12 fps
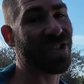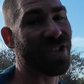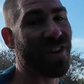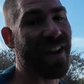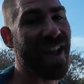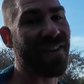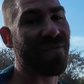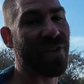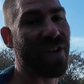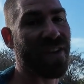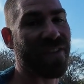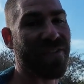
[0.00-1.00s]
just got out of
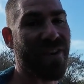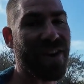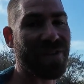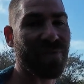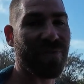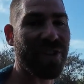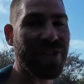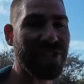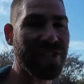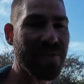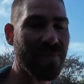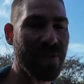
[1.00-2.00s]
a nice refreshing
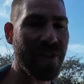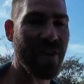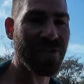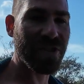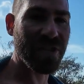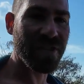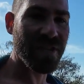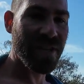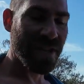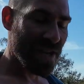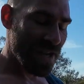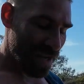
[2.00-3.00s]
dip in the ocean.
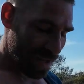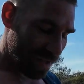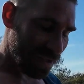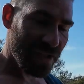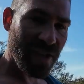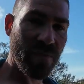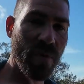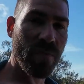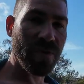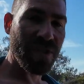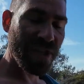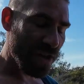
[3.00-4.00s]
Let's see what
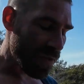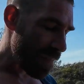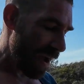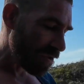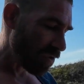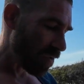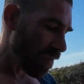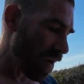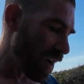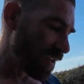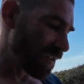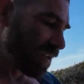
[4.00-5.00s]
we're sitting on battery
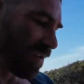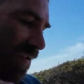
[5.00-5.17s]
wise.